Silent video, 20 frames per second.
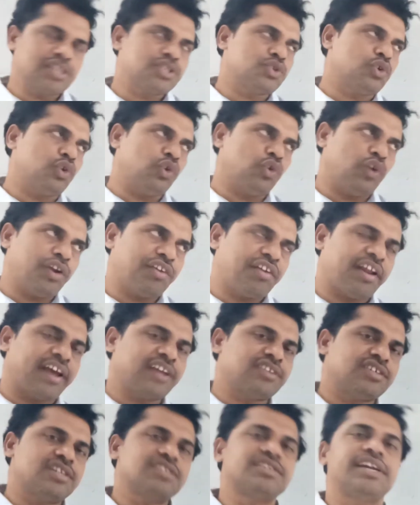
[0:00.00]
so no
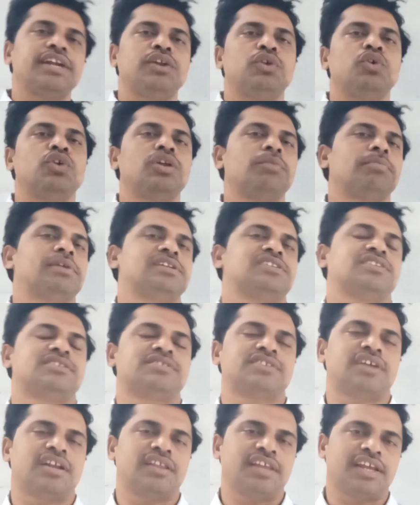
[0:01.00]
attractions and no
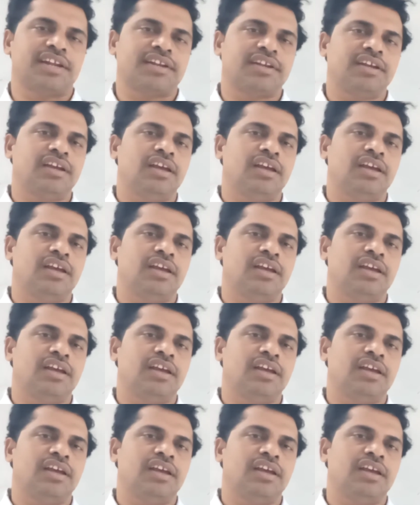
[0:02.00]
repulsions are there.